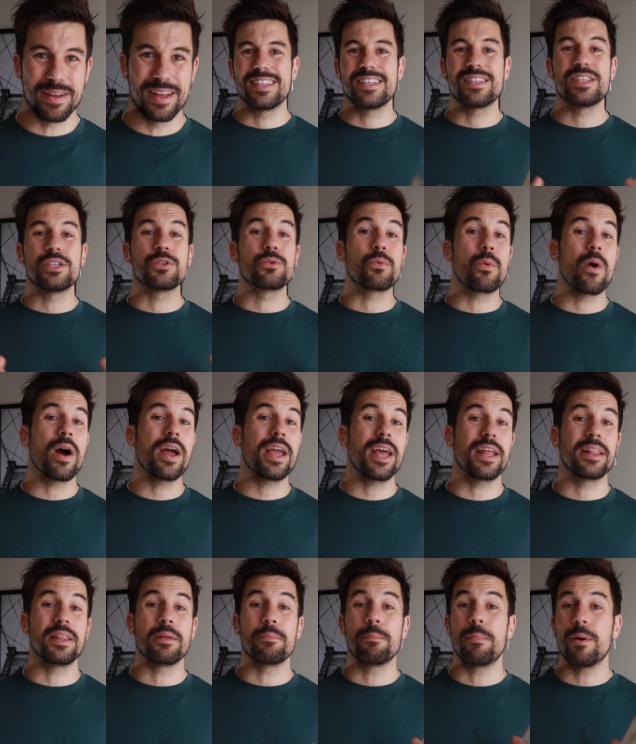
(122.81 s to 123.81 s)
This is why
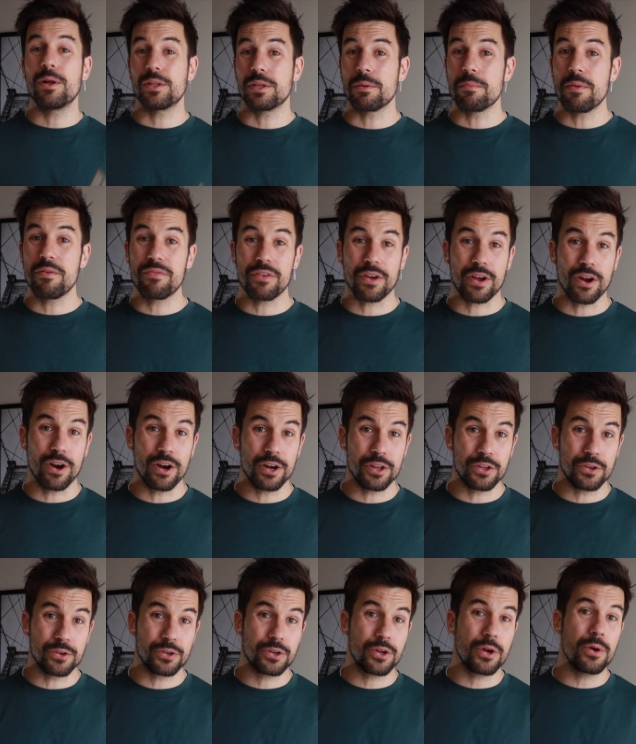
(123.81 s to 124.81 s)
at the bottom of the
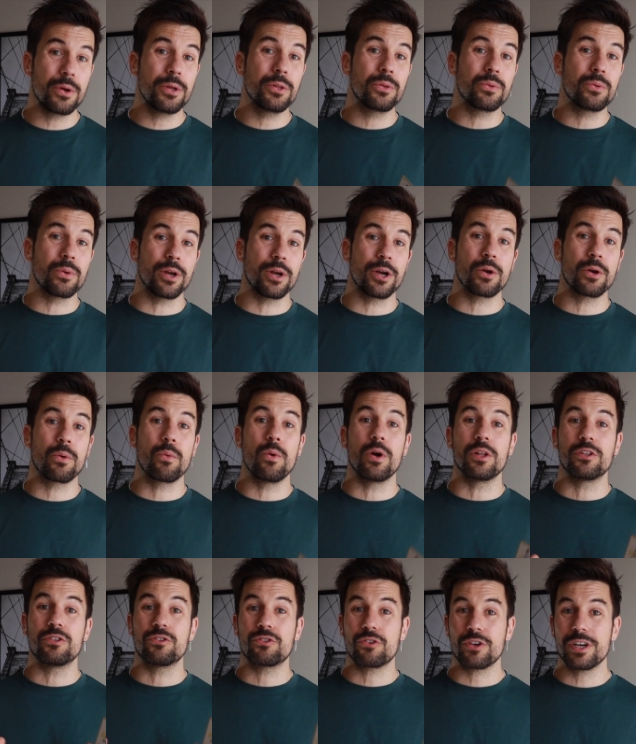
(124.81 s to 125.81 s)
card you're going to learn
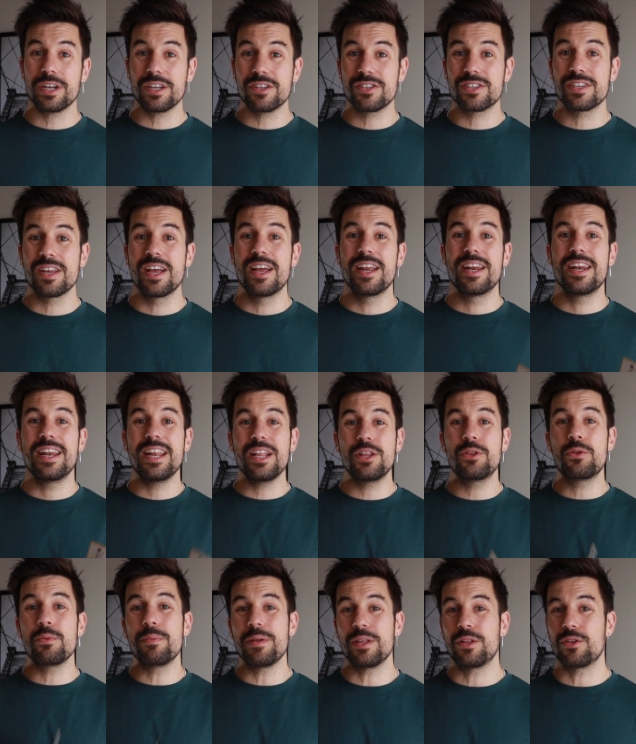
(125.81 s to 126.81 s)
what tricks need
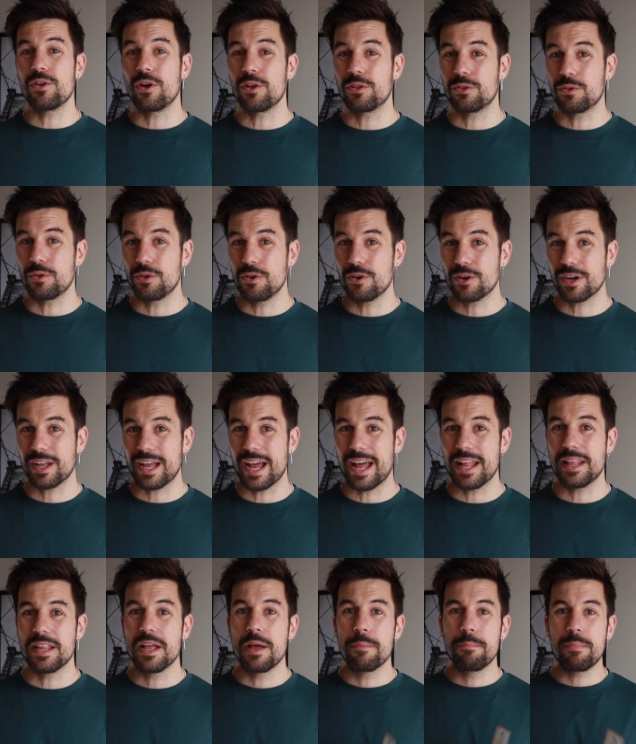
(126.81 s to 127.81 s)
to be taught to your
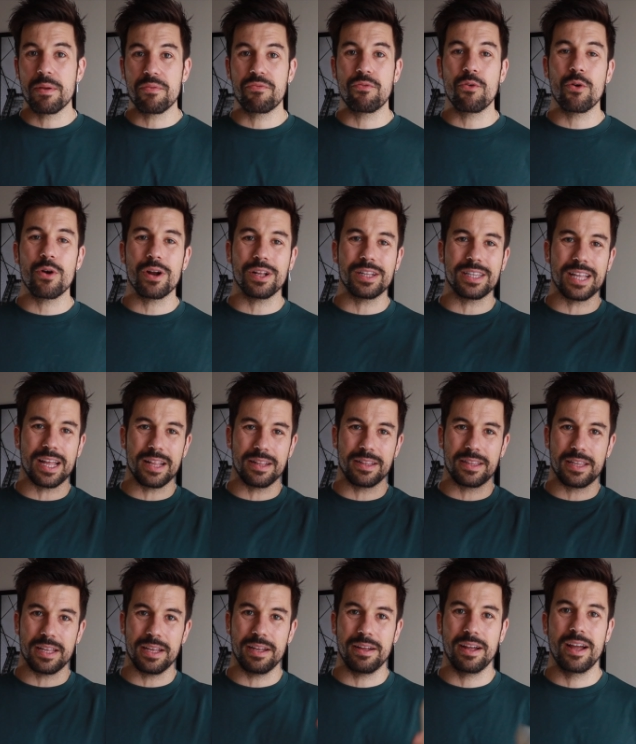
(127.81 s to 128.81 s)
cat before
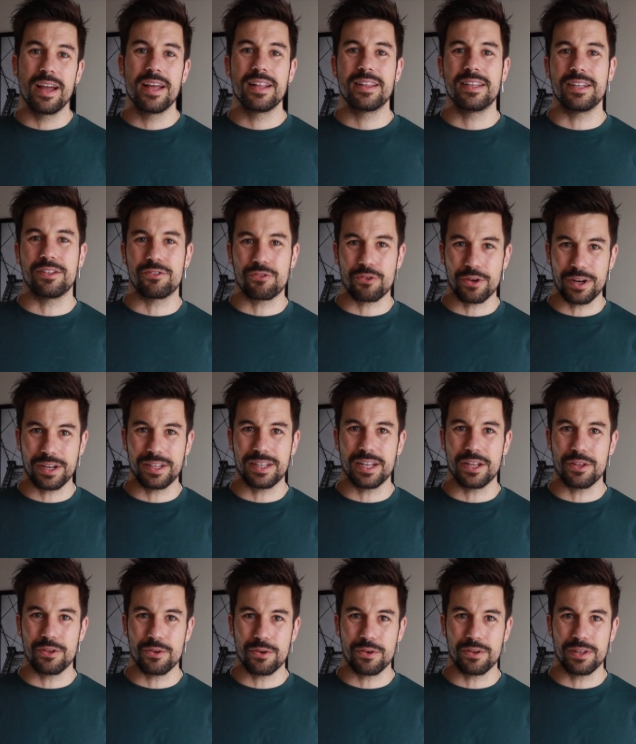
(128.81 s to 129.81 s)
attempting the trick
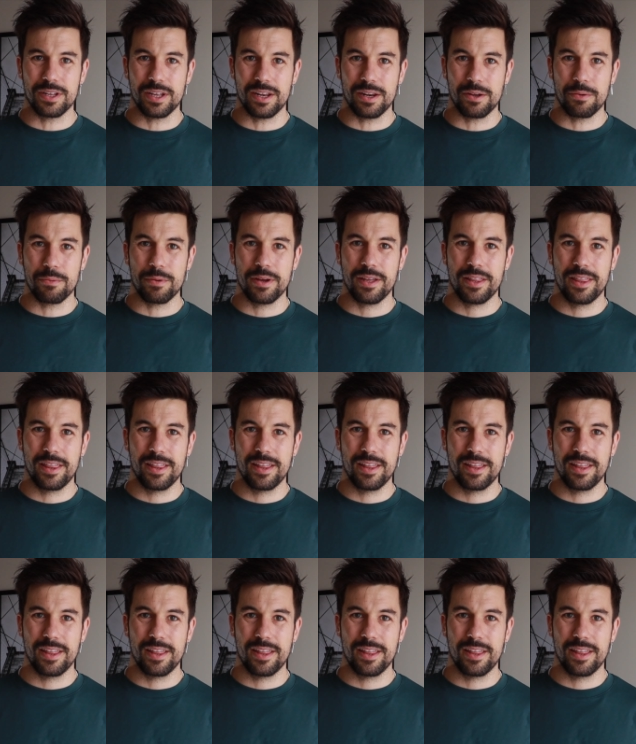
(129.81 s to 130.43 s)
that you're dealing with.